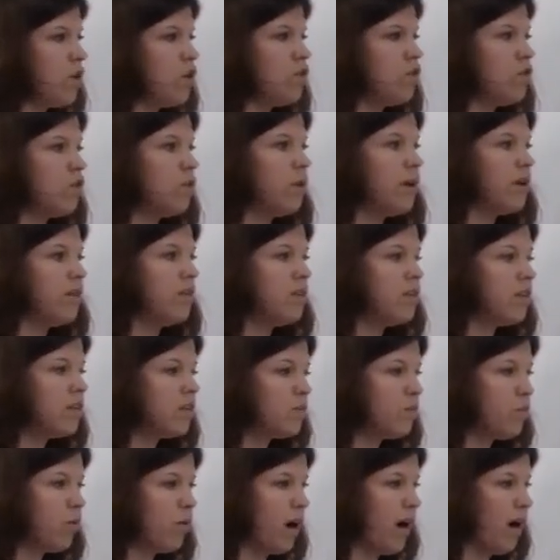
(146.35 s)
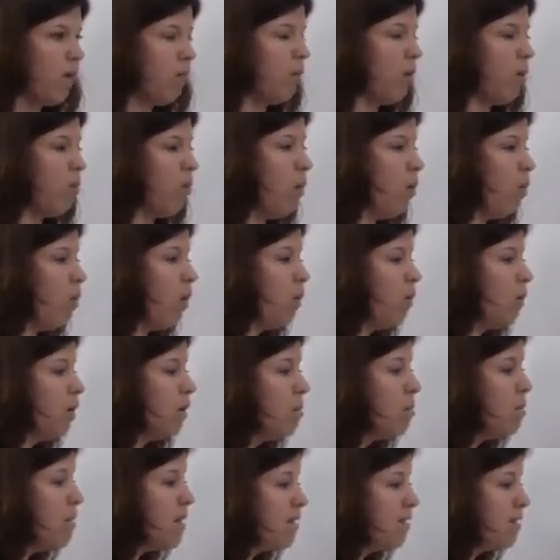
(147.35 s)
So in this problem, what
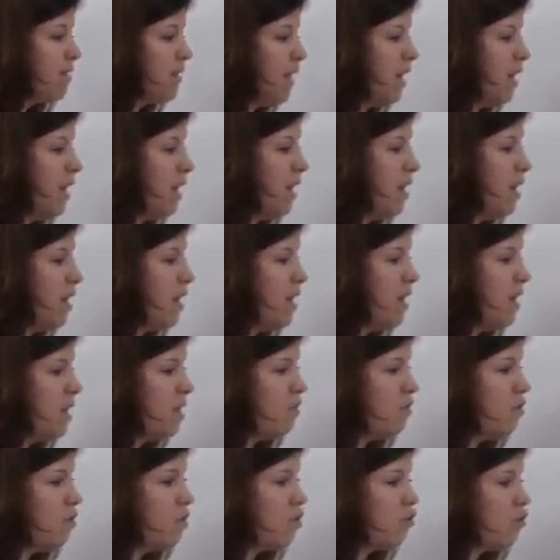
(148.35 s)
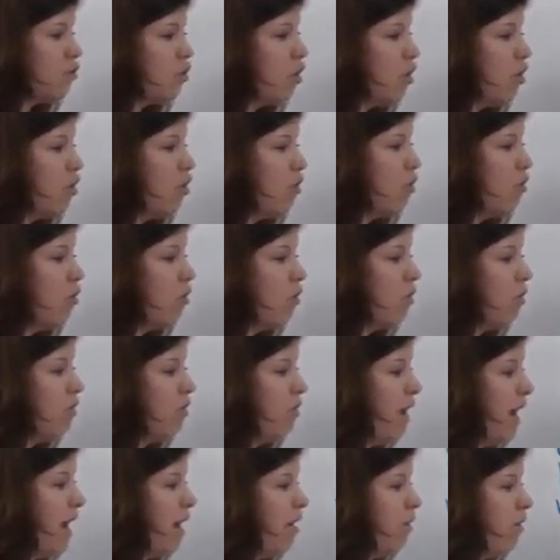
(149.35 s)
we're missing is the total
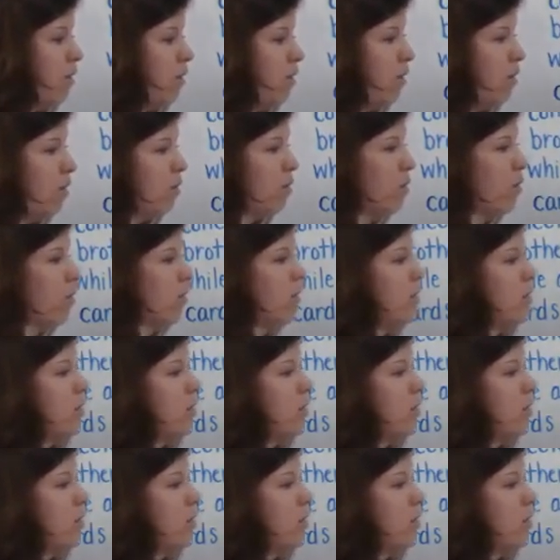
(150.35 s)
value